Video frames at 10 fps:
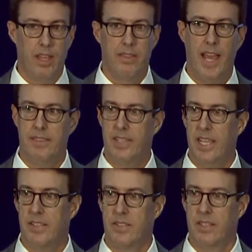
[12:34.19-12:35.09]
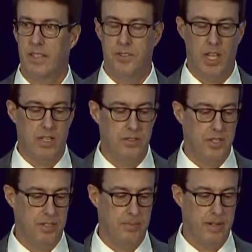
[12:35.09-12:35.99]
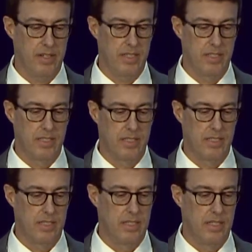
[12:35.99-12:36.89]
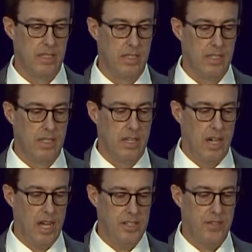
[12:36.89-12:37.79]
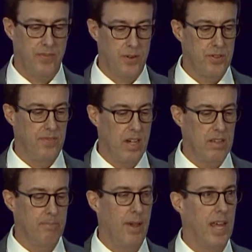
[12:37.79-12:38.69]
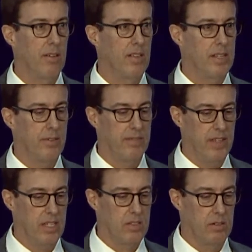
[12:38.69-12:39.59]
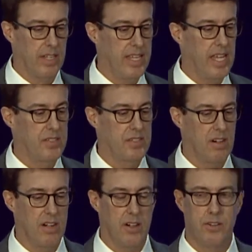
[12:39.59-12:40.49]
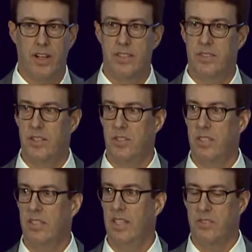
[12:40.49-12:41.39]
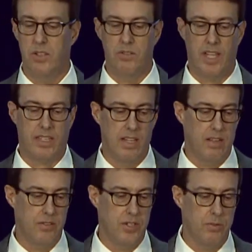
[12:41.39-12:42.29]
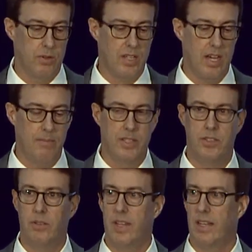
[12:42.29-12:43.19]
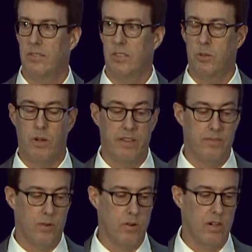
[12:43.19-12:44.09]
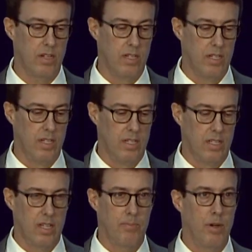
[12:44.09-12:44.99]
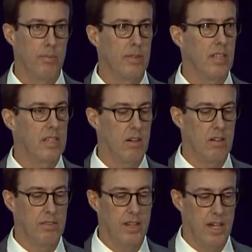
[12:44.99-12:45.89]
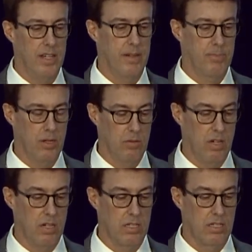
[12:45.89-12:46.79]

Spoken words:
That takes a challenging spirit. Honda's first volume battery electric vehicle to kickstart our transition to this new technology will come in 2024, appropriately called the Honda Prologue.